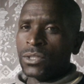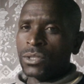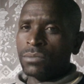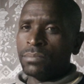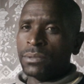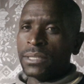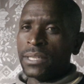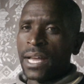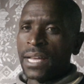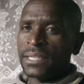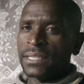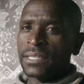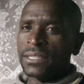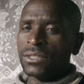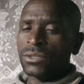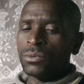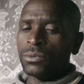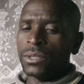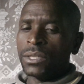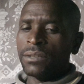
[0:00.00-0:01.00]
be asked
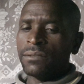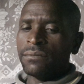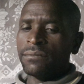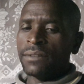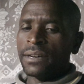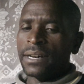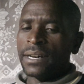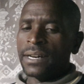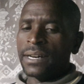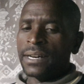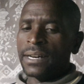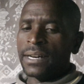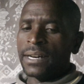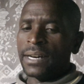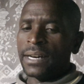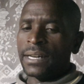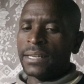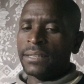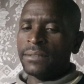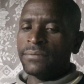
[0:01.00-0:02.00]
to give
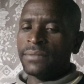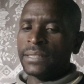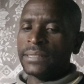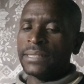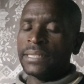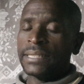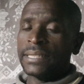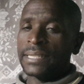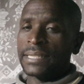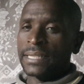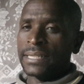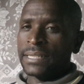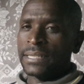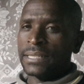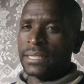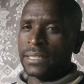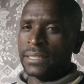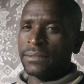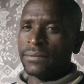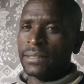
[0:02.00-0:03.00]
advantages and
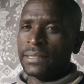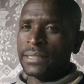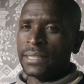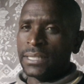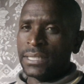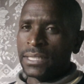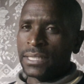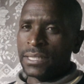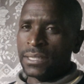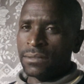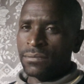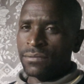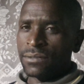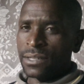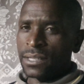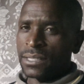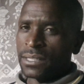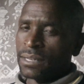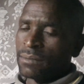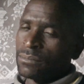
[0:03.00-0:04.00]
disadvantages. For
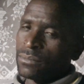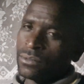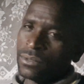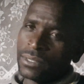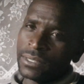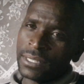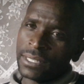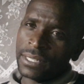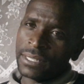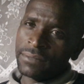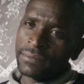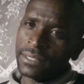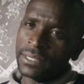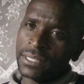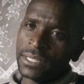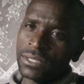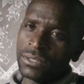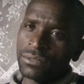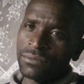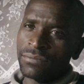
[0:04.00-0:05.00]
example, what's an
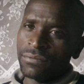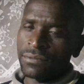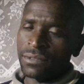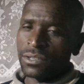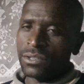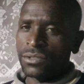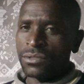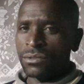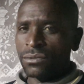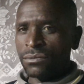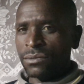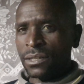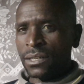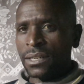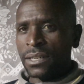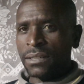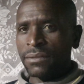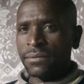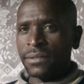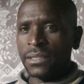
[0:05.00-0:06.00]
advantage of friction or
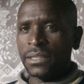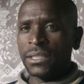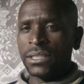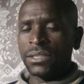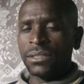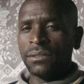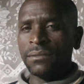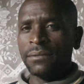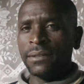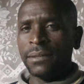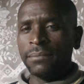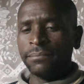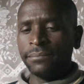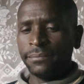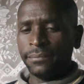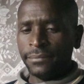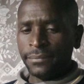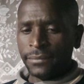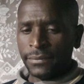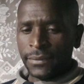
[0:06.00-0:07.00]
an advantage of
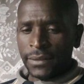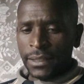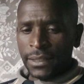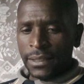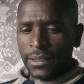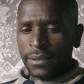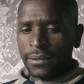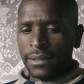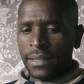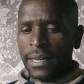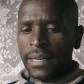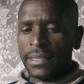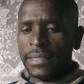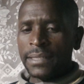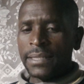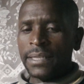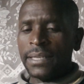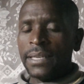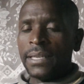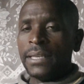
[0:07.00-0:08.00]

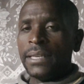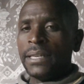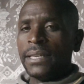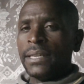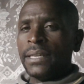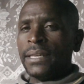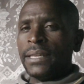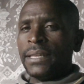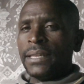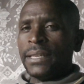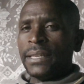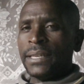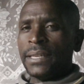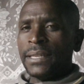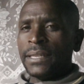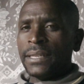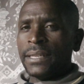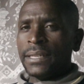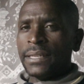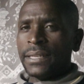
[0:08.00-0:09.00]
that?
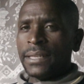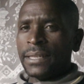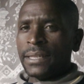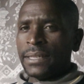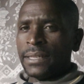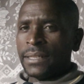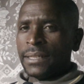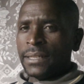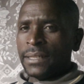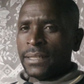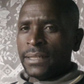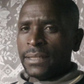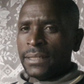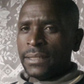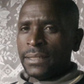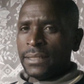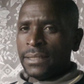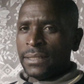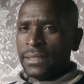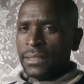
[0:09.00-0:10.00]
And
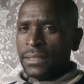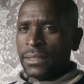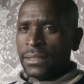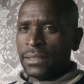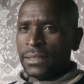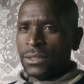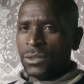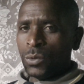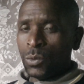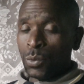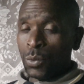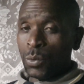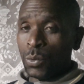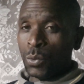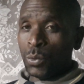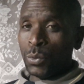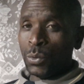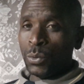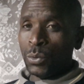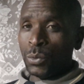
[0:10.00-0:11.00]

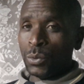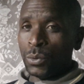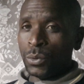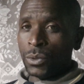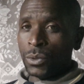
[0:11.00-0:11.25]
two,